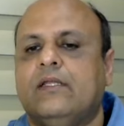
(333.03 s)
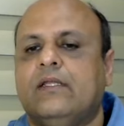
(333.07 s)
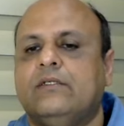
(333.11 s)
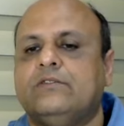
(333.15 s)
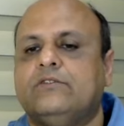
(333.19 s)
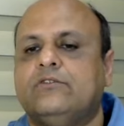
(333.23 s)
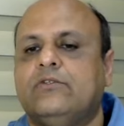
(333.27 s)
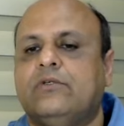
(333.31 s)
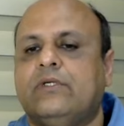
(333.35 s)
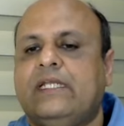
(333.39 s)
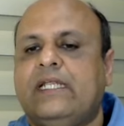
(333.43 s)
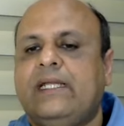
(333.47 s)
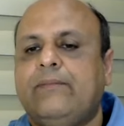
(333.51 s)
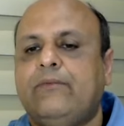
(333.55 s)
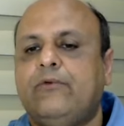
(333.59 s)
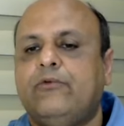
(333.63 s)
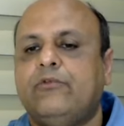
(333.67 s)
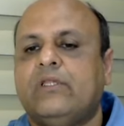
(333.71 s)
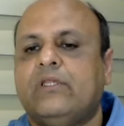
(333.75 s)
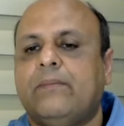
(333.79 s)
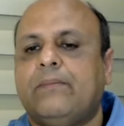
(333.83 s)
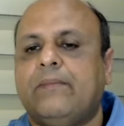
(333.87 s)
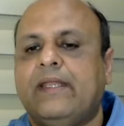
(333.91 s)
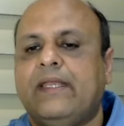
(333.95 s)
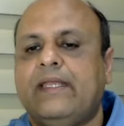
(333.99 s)
So deep to
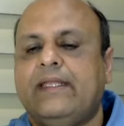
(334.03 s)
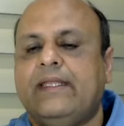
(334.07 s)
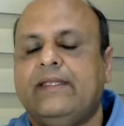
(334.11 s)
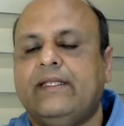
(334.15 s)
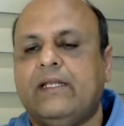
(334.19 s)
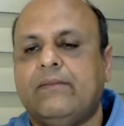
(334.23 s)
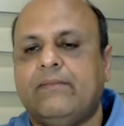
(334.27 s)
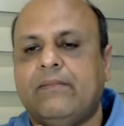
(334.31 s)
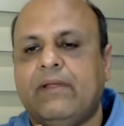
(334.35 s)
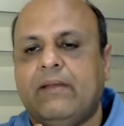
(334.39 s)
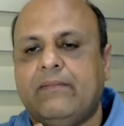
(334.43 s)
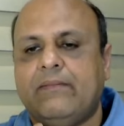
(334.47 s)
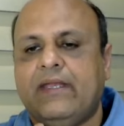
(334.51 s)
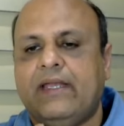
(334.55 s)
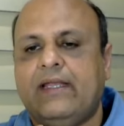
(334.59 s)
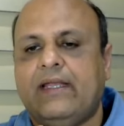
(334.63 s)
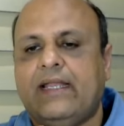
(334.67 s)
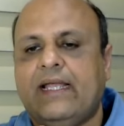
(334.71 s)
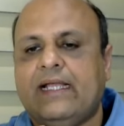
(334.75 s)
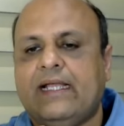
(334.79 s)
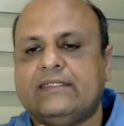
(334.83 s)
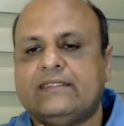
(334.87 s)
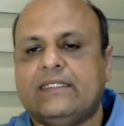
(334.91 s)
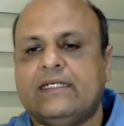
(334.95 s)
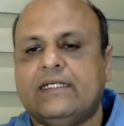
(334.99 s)
the perineal membrane
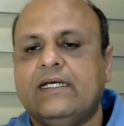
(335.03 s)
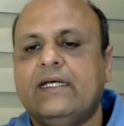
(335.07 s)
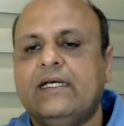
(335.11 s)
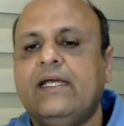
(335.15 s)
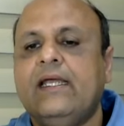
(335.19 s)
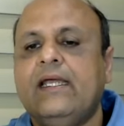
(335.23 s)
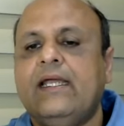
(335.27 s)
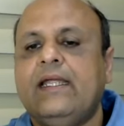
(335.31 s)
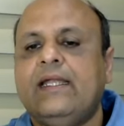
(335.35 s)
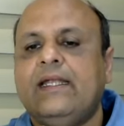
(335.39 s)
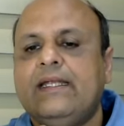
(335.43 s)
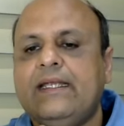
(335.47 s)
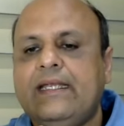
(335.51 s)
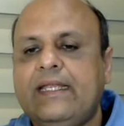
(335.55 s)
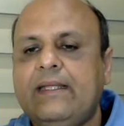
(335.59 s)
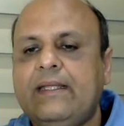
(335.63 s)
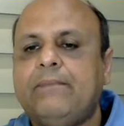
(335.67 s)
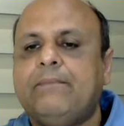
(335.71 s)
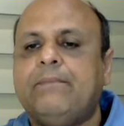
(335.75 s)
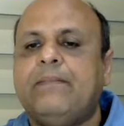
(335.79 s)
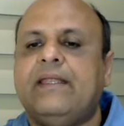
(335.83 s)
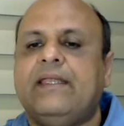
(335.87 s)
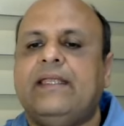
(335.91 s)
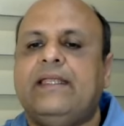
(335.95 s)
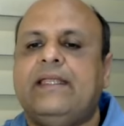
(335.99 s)
lies the
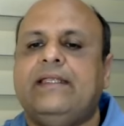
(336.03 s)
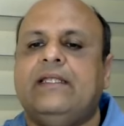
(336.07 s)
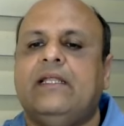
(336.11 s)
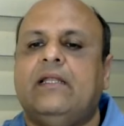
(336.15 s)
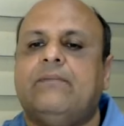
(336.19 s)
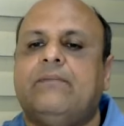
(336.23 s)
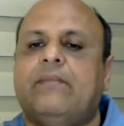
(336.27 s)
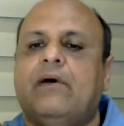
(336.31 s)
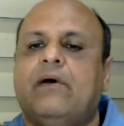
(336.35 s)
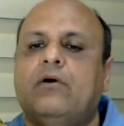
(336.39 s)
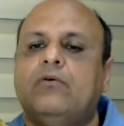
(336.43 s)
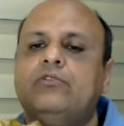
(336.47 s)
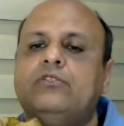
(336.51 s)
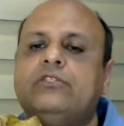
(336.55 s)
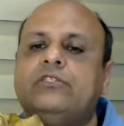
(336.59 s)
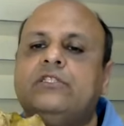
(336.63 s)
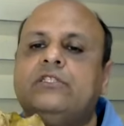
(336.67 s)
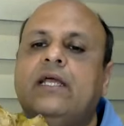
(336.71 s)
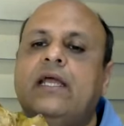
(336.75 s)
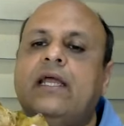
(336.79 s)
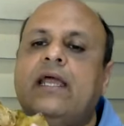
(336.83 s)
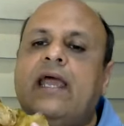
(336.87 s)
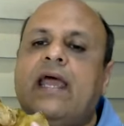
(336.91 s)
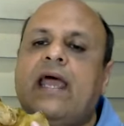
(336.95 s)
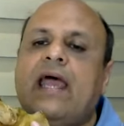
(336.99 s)
deep perineal pouch,
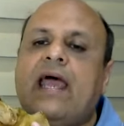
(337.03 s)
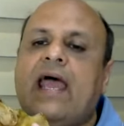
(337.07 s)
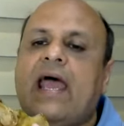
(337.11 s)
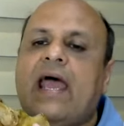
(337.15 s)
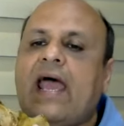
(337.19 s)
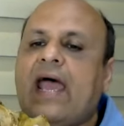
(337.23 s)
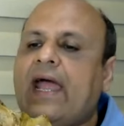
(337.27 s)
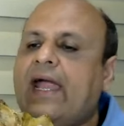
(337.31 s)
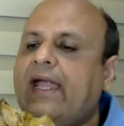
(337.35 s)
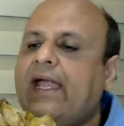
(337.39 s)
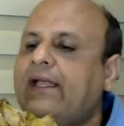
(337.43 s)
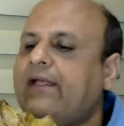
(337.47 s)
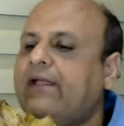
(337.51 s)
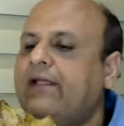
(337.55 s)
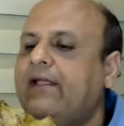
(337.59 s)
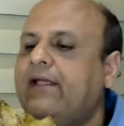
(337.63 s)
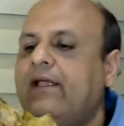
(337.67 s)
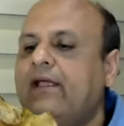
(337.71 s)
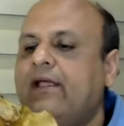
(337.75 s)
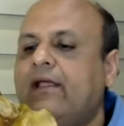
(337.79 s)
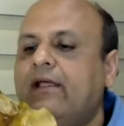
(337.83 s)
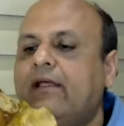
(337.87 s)
and